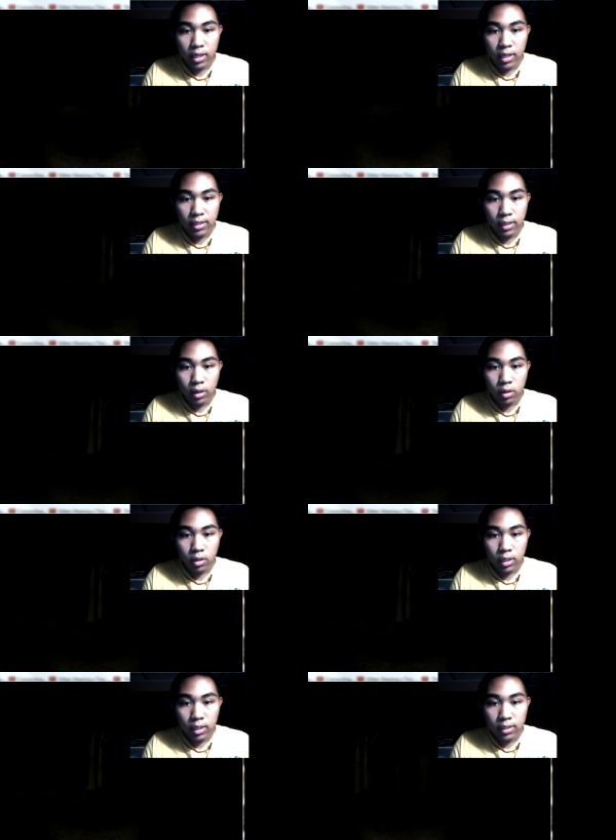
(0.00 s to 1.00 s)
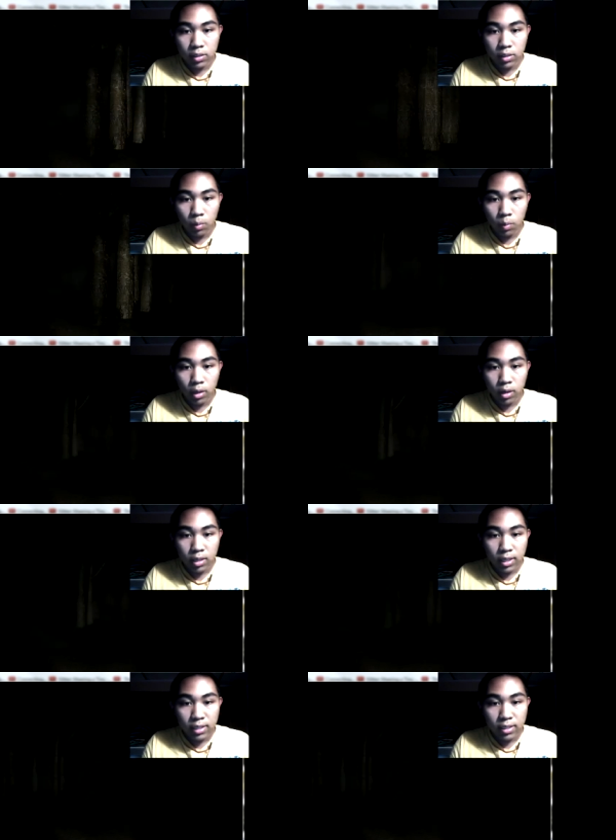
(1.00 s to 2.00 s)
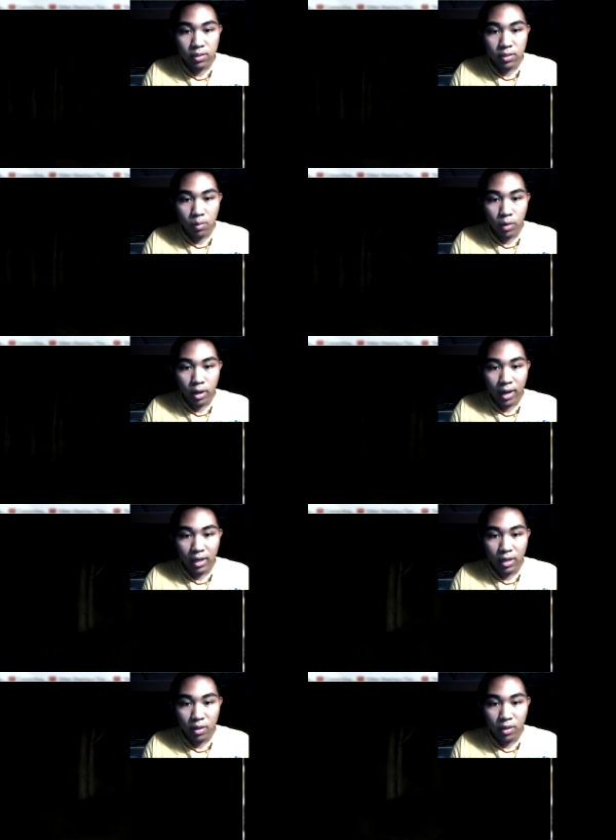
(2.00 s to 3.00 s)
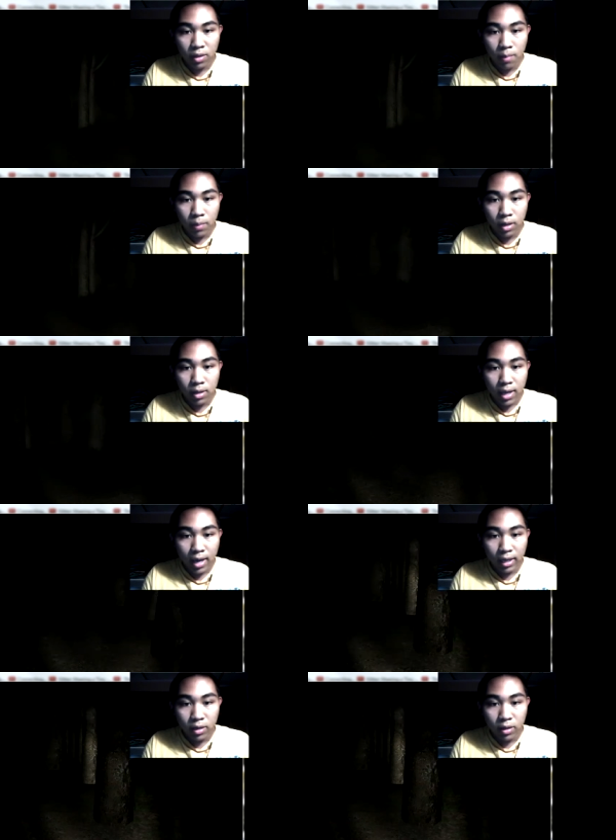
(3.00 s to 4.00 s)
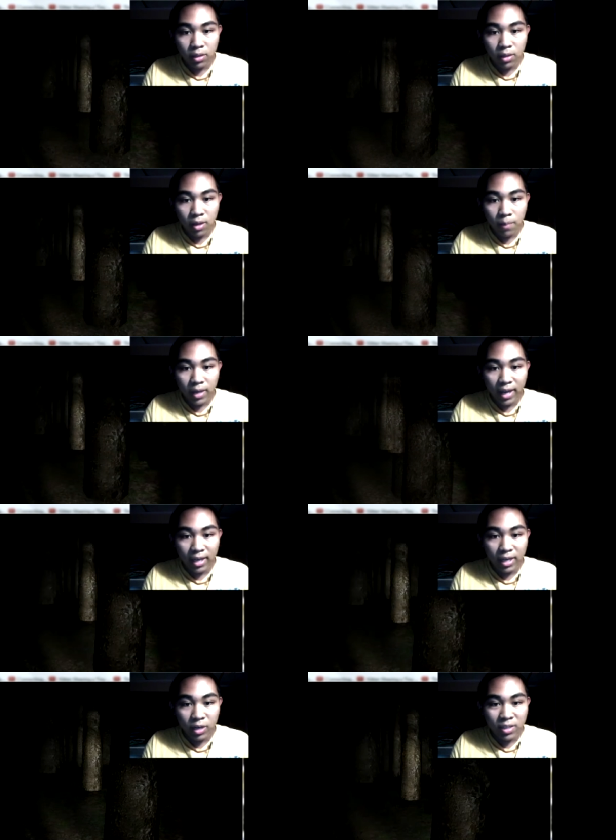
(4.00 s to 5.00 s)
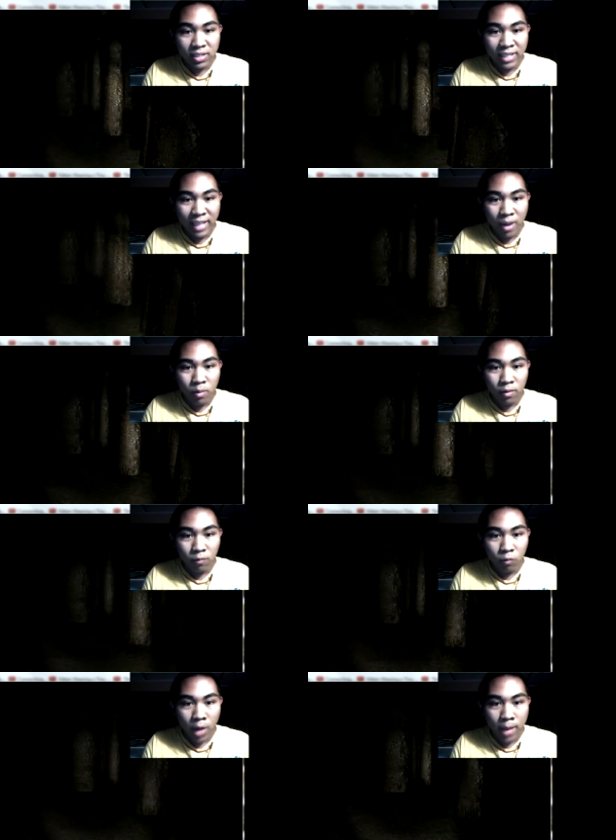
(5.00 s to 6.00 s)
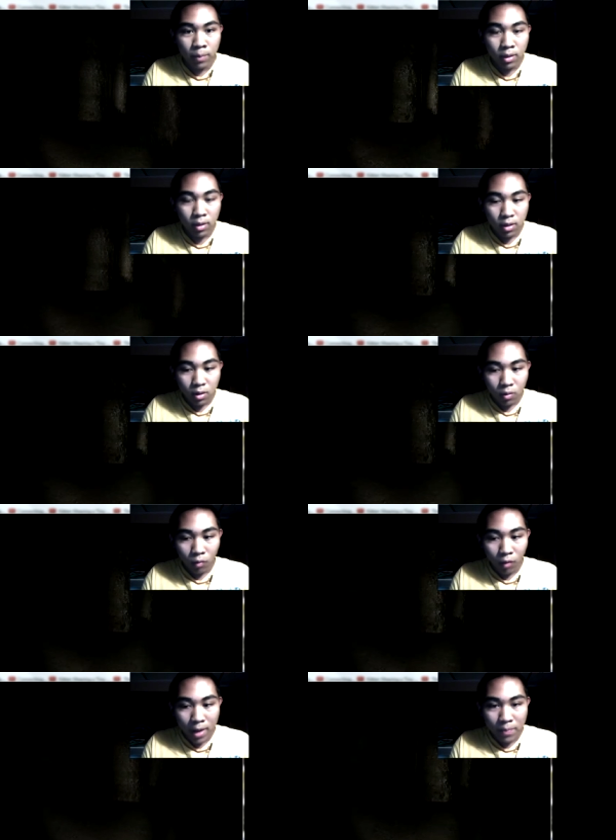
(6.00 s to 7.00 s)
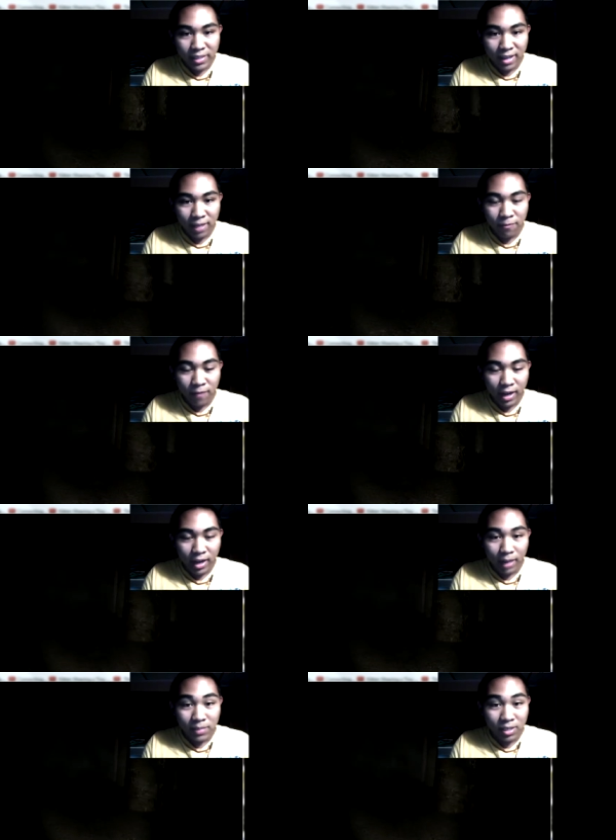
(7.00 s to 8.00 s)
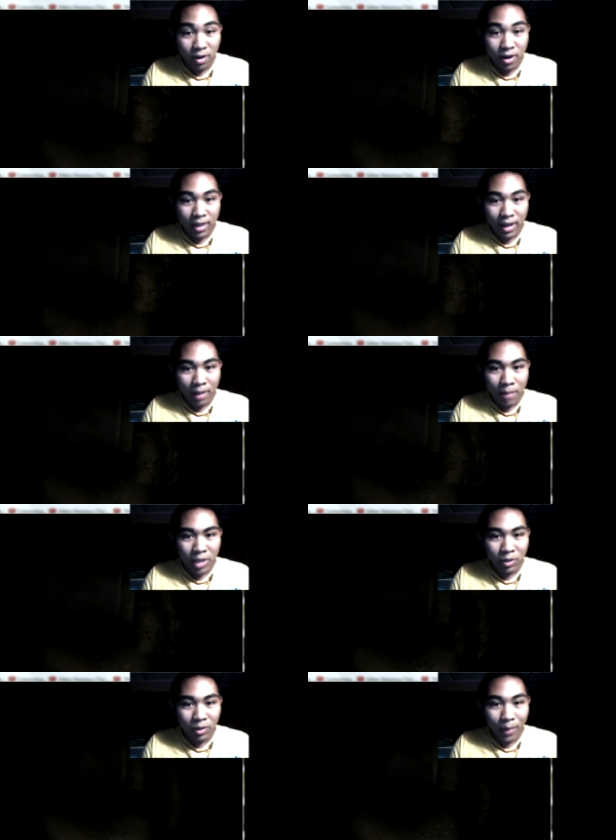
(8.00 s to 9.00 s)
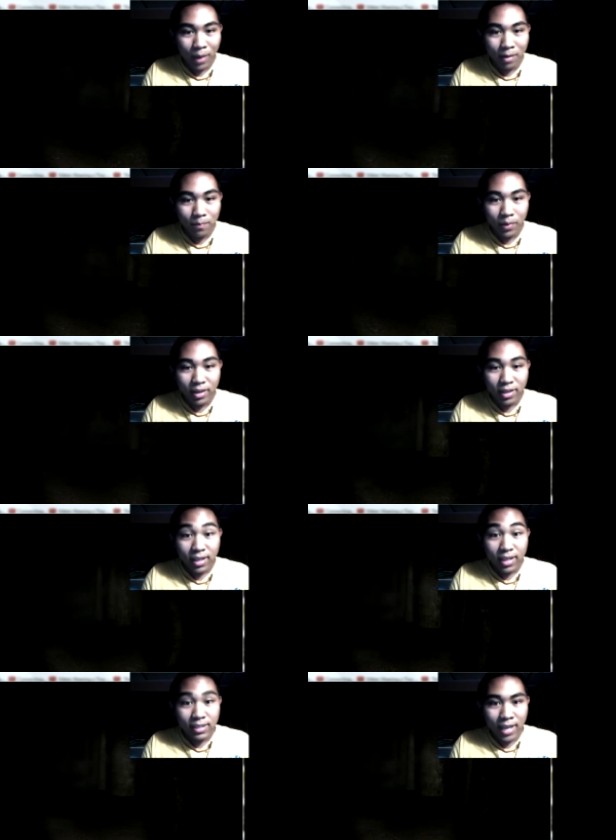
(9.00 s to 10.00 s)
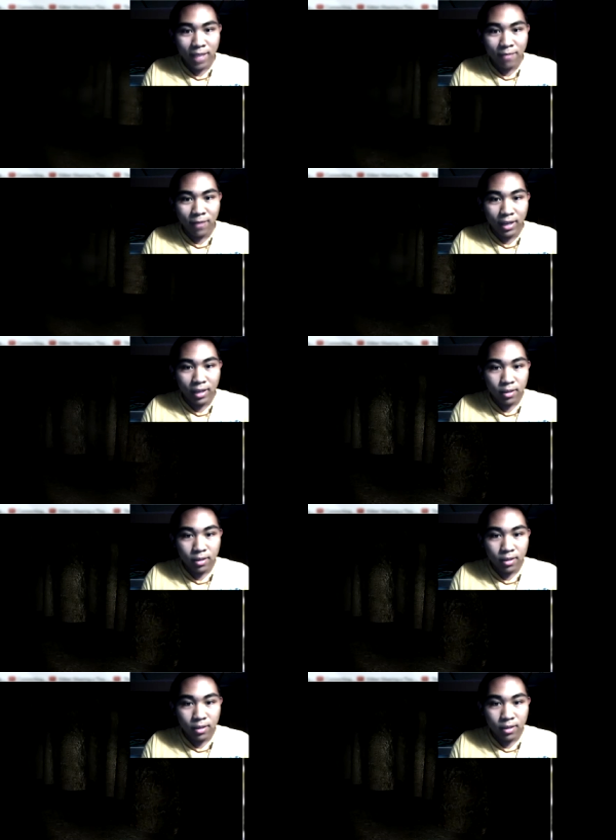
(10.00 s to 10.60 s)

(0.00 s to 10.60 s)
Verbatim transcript: He's here. He's here somewhere. He's here somewhere. I can hear that thumping. I can hear the thumping. I can hear the sound of rape. Rape is not funny. I'm sorry that I made a joke about it, but it's not funny.